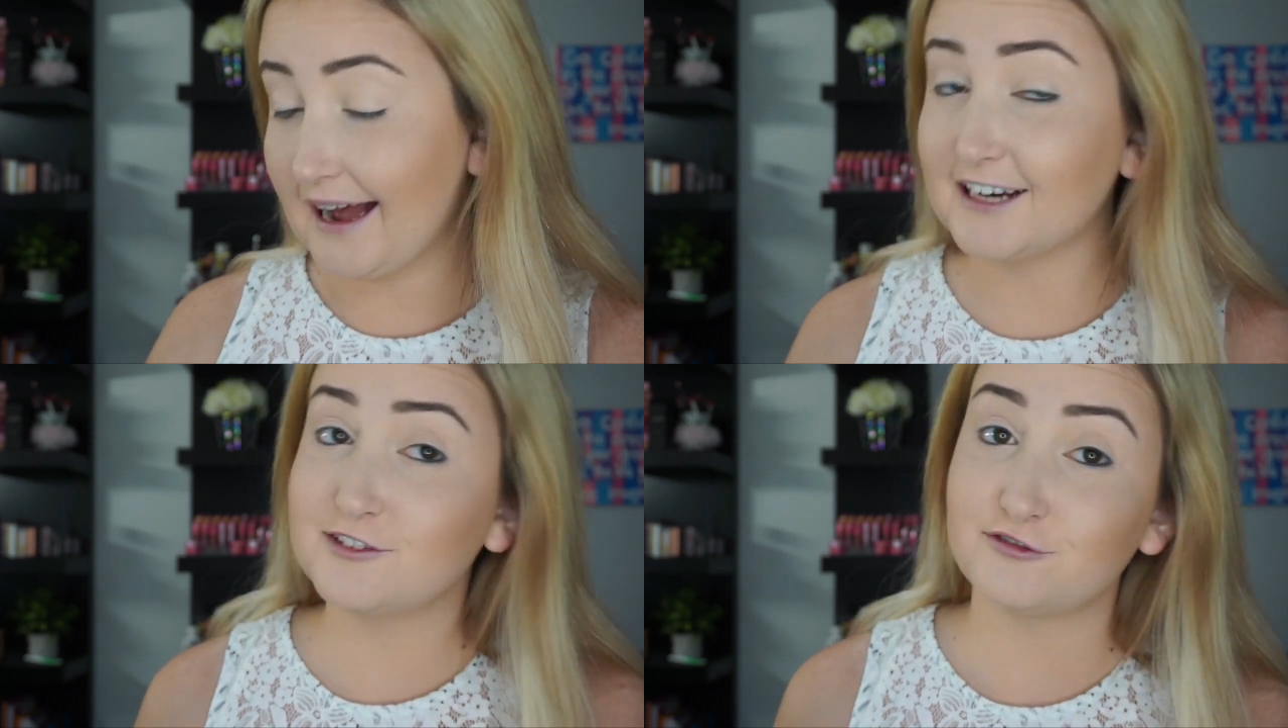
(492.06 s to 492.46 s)

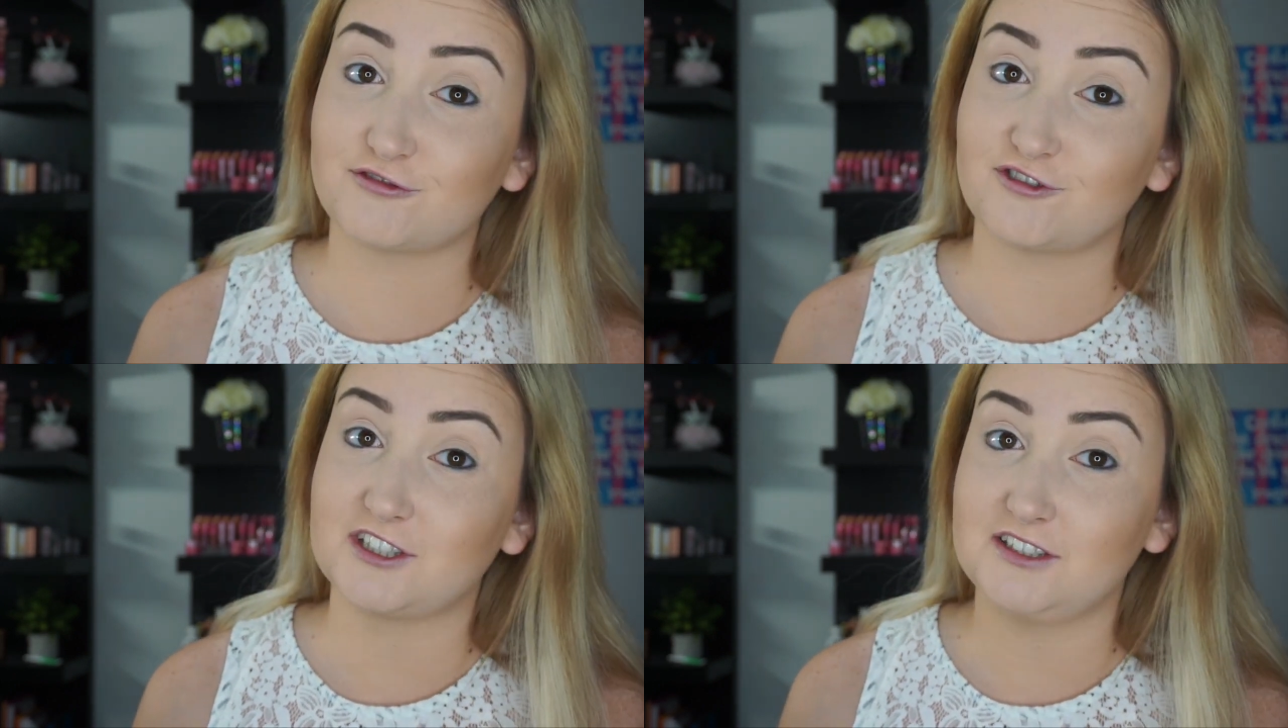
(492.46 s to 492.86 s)
I
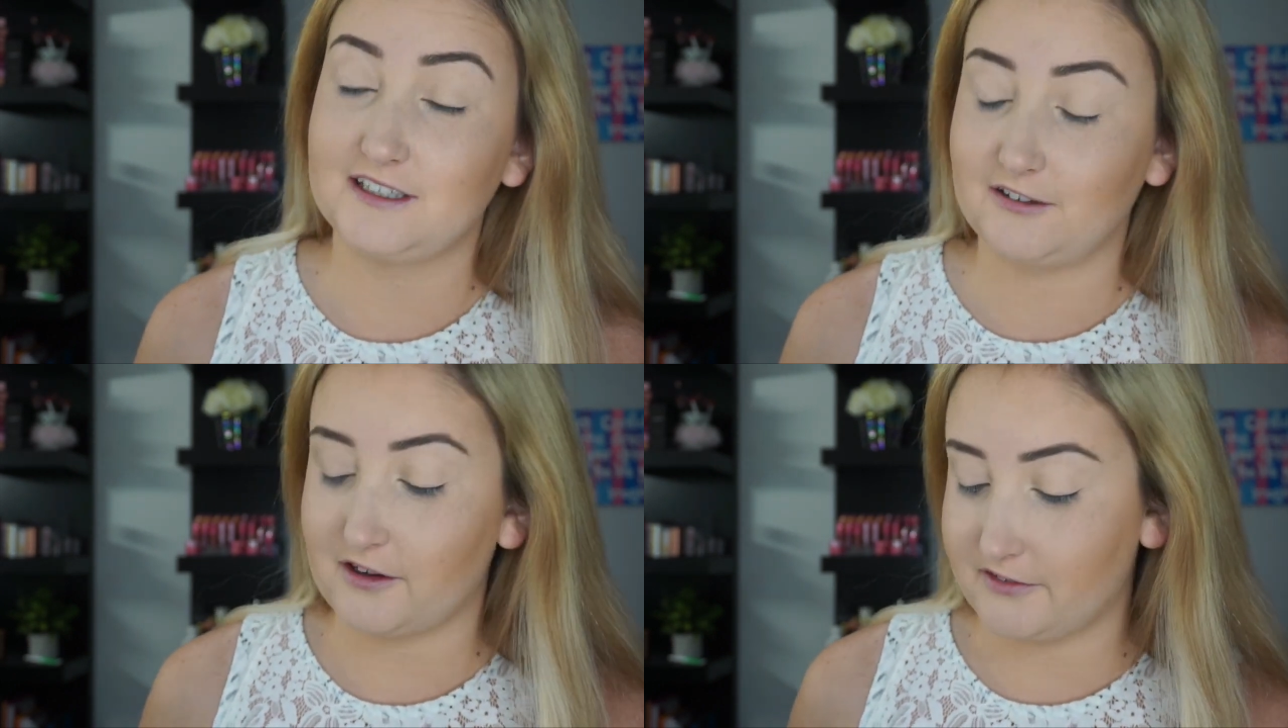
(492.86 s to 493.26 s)

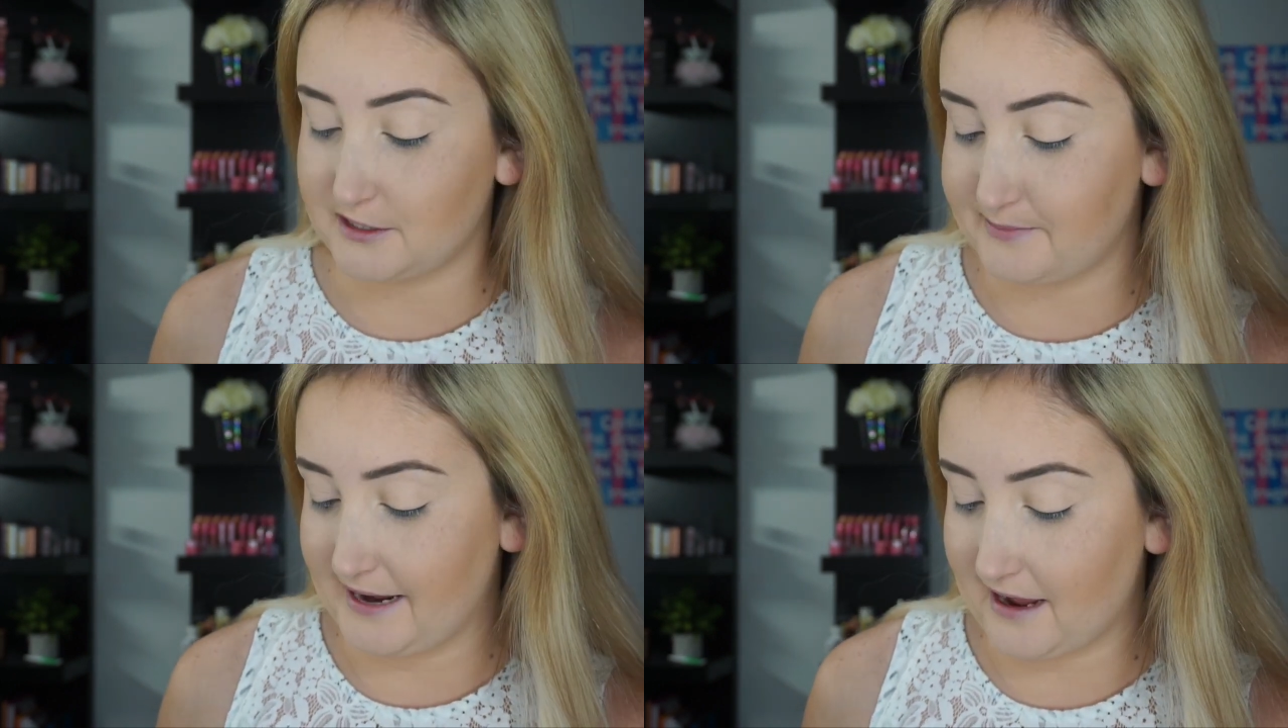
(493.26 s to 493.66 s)
really love
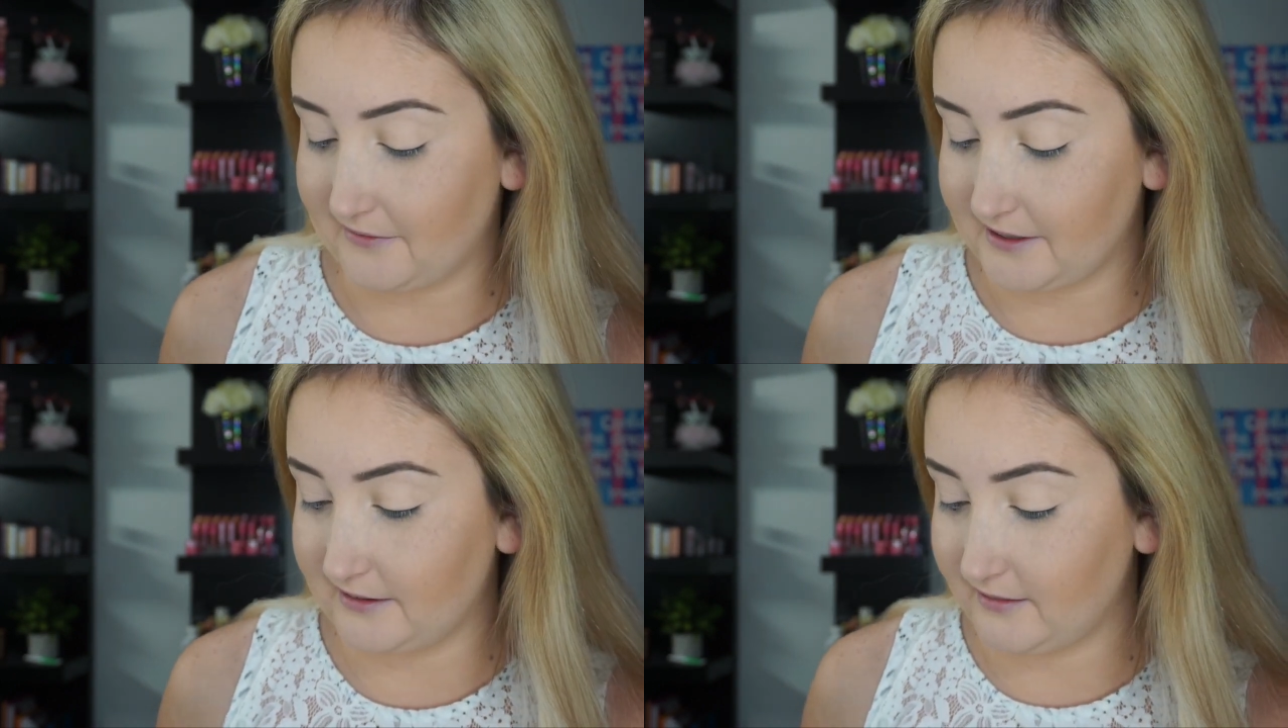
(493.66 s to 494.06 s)
this
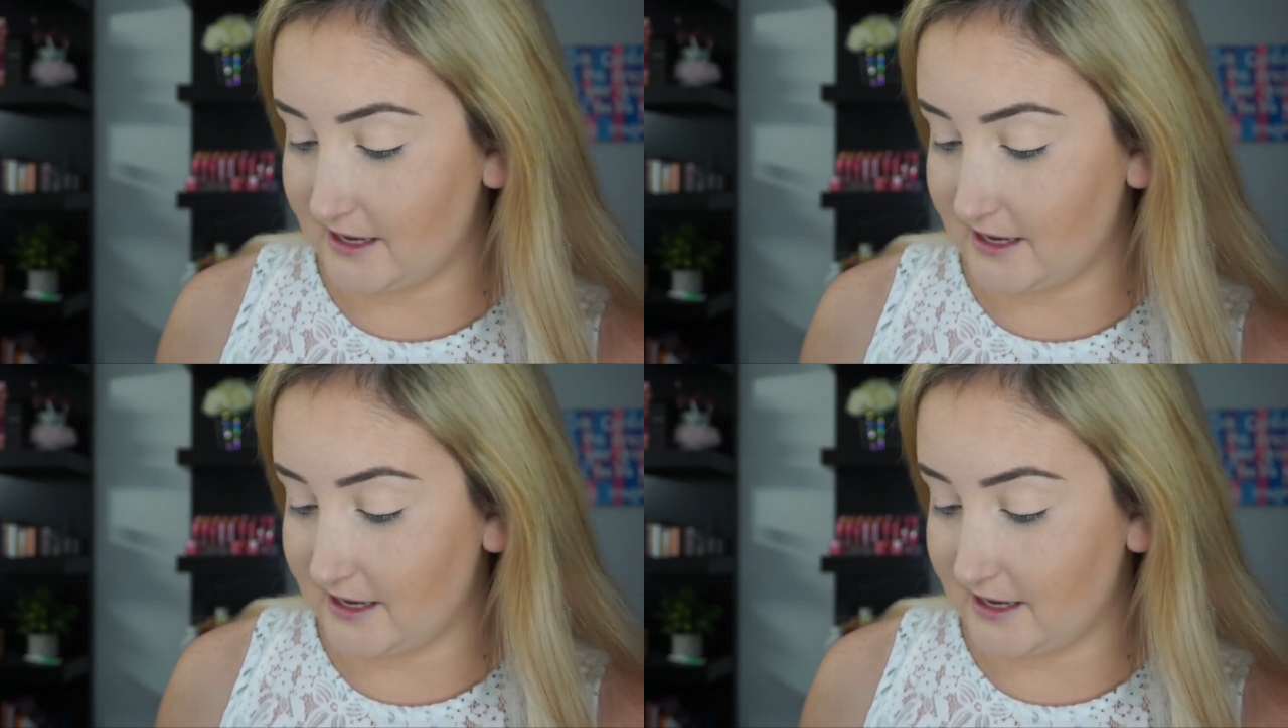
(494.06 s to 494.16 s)
palette.